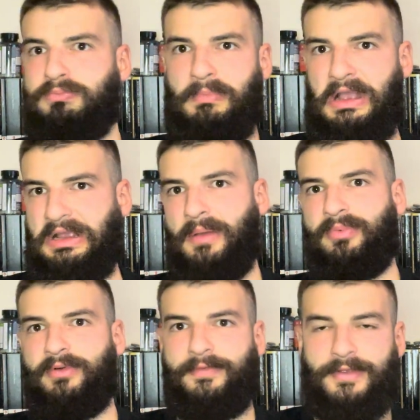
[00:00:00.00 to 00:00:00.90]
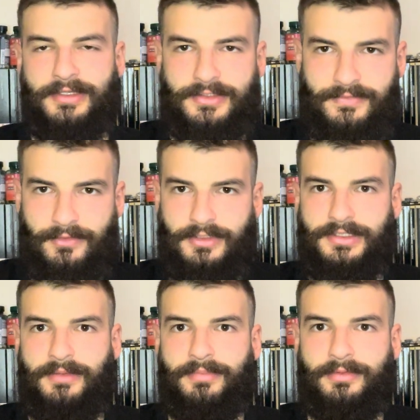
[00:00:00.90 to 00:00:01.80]
a couple of years, for
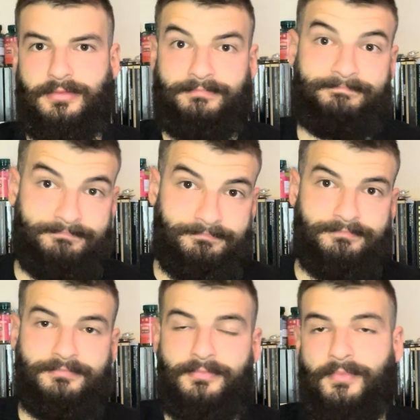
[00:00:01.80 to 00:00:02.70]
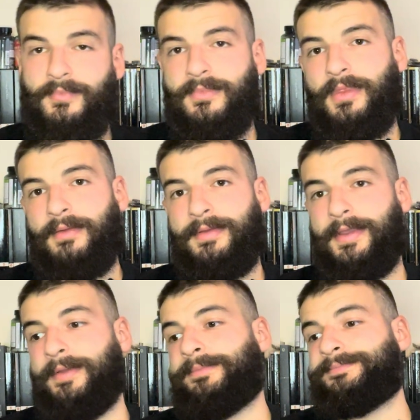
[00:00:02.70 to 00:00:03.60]
example.
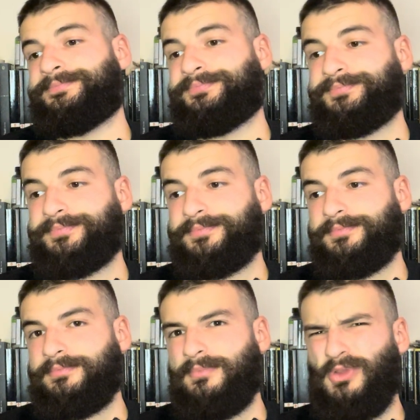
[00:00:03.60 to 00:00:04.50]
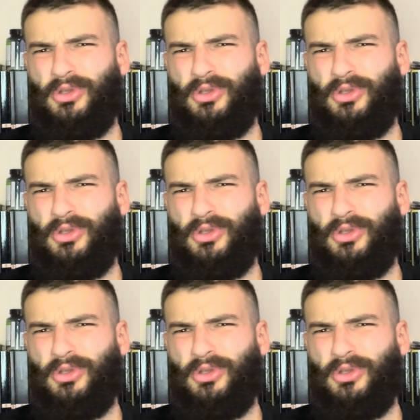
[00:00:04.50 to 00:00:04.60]
Yeah. Not